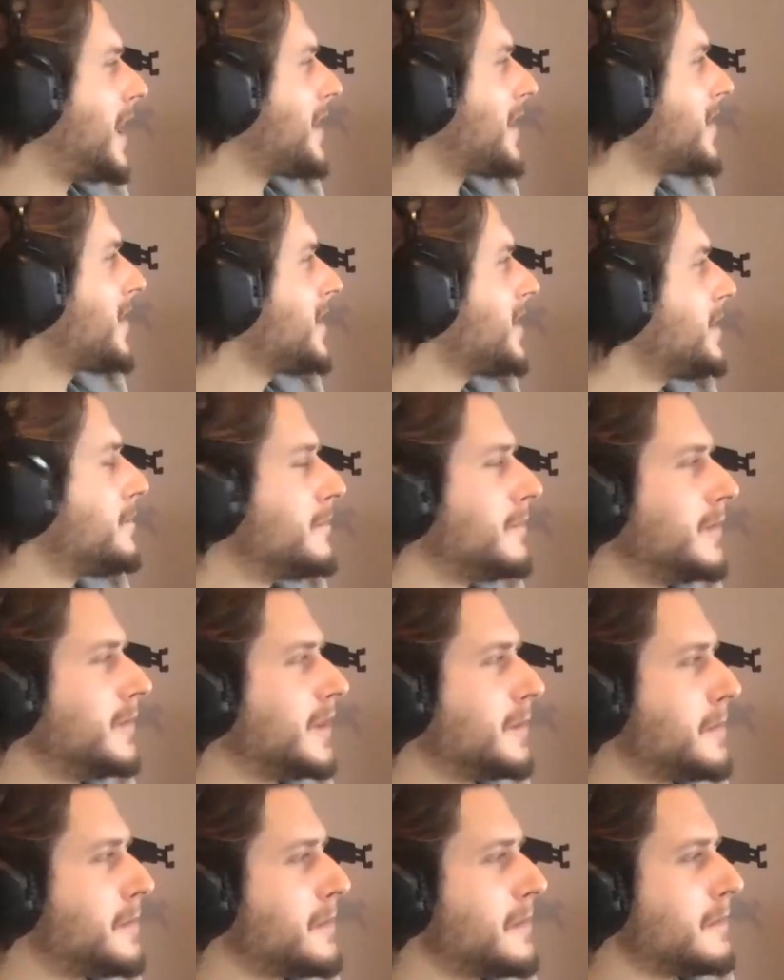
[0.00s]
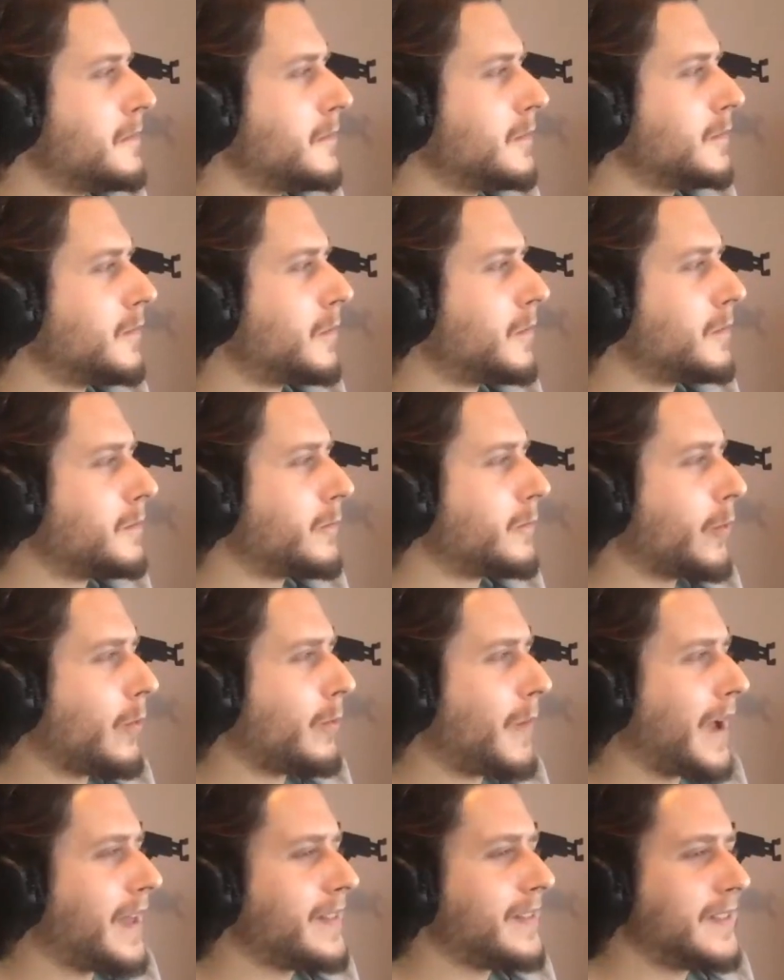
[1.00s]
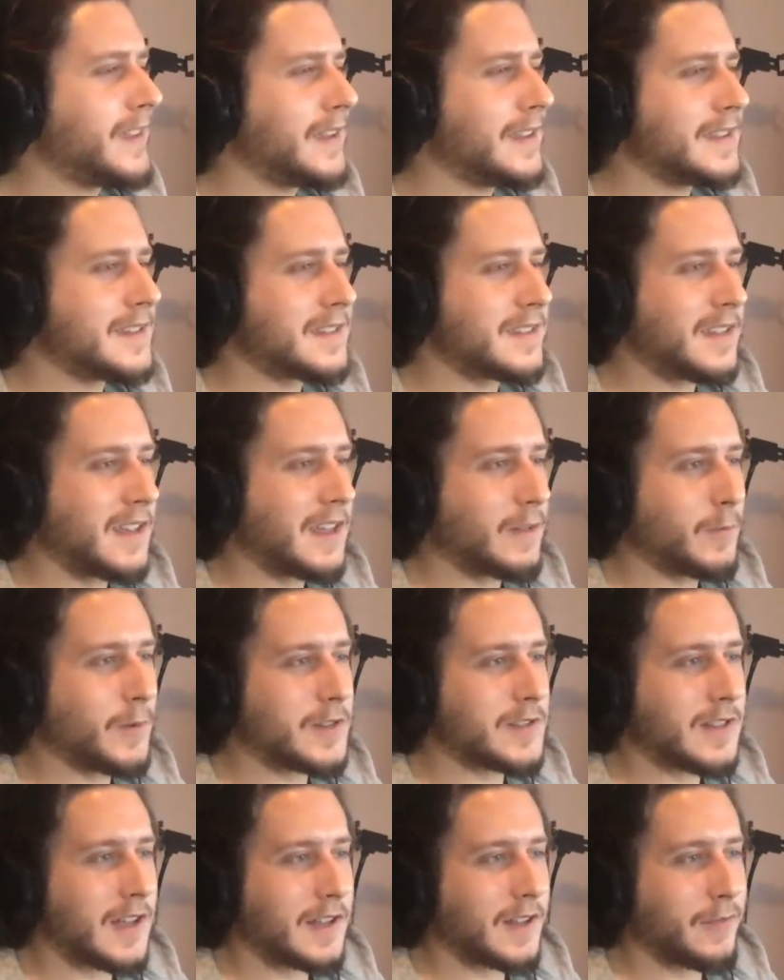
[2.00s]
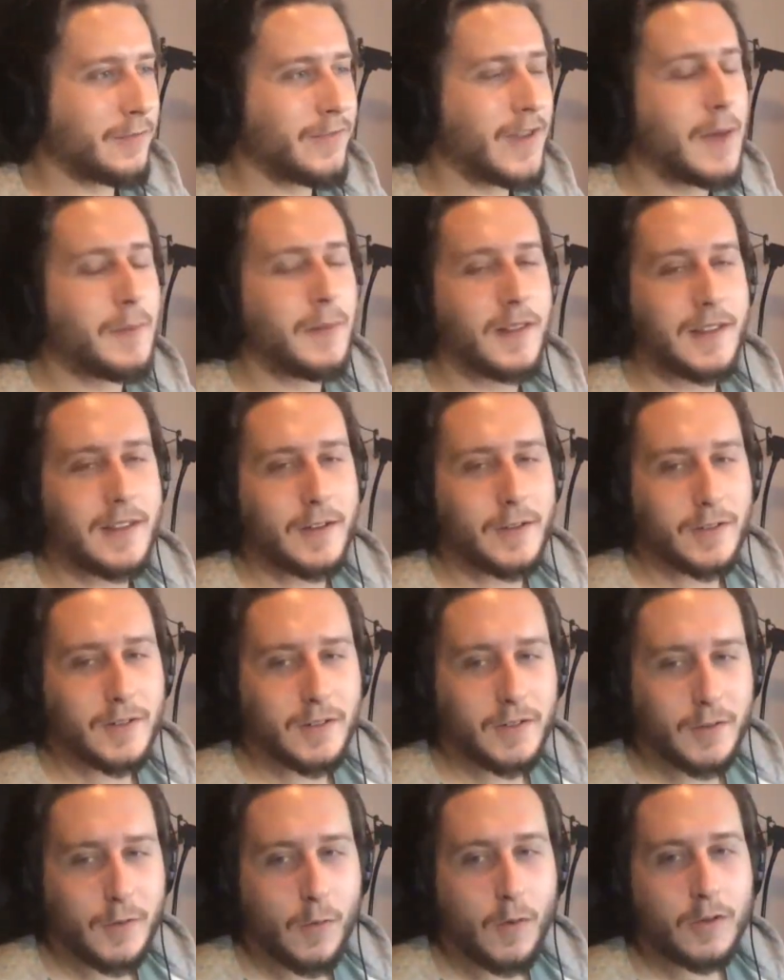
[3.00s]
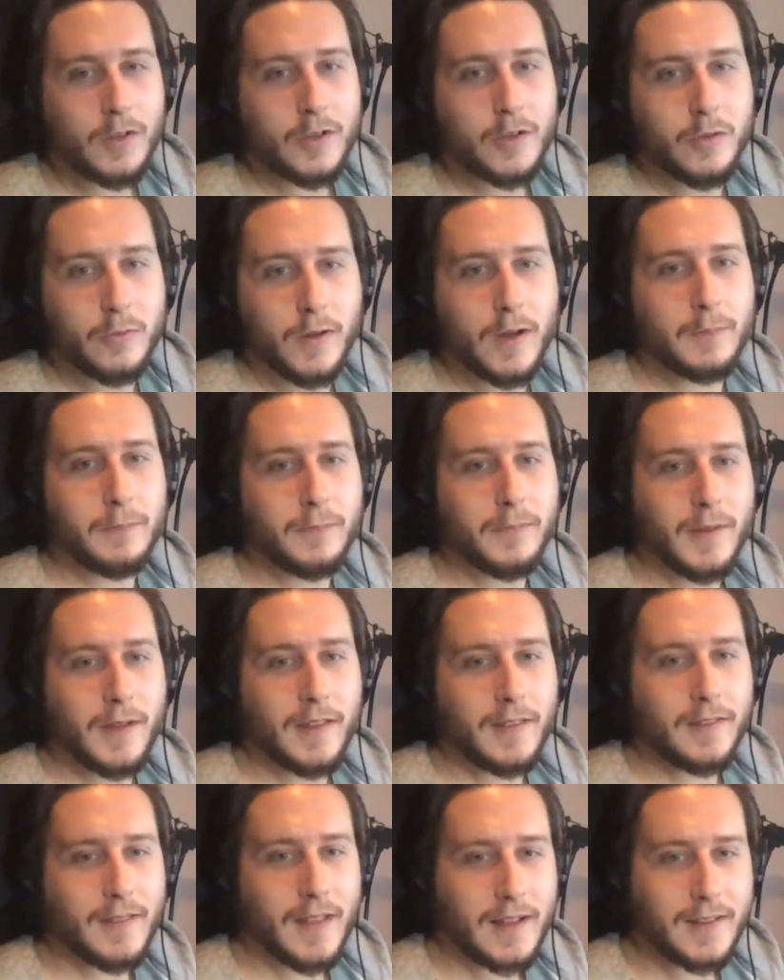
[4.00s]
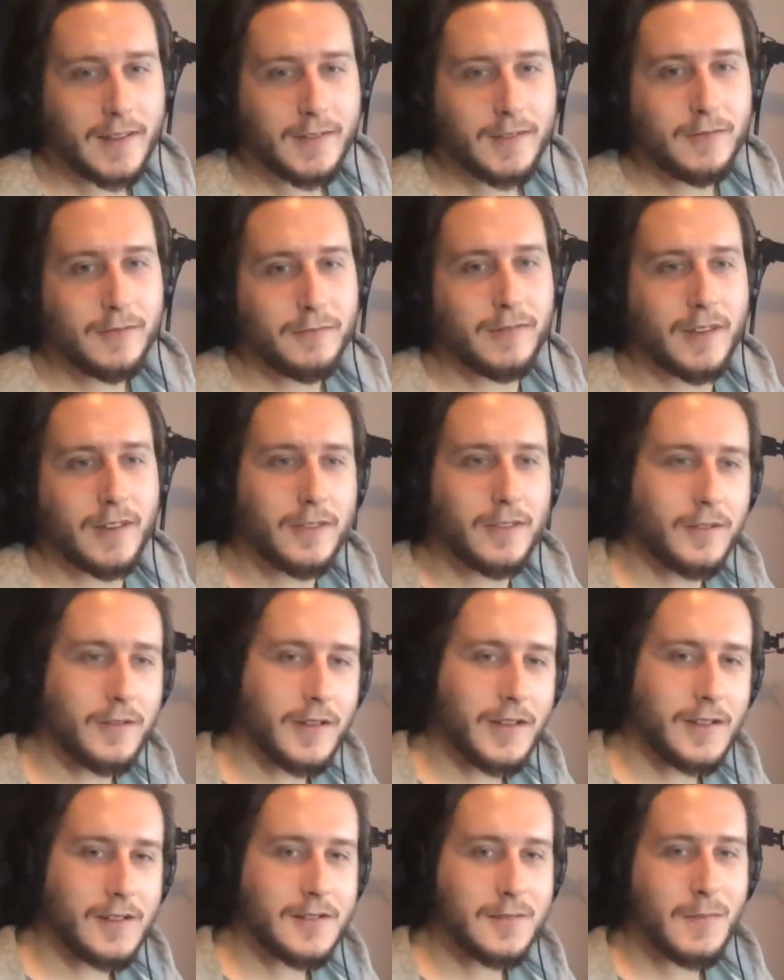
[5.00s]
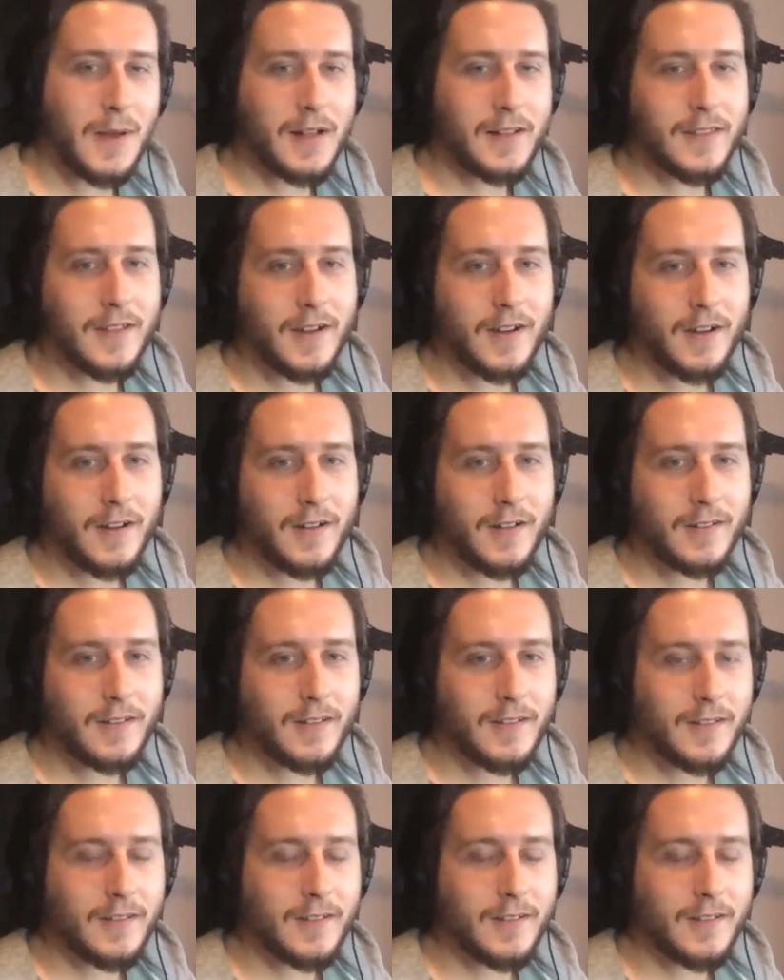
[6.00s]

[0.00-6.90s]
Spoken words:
I think the main thing he said was like a family could go on a trip and like you fit two kids back there,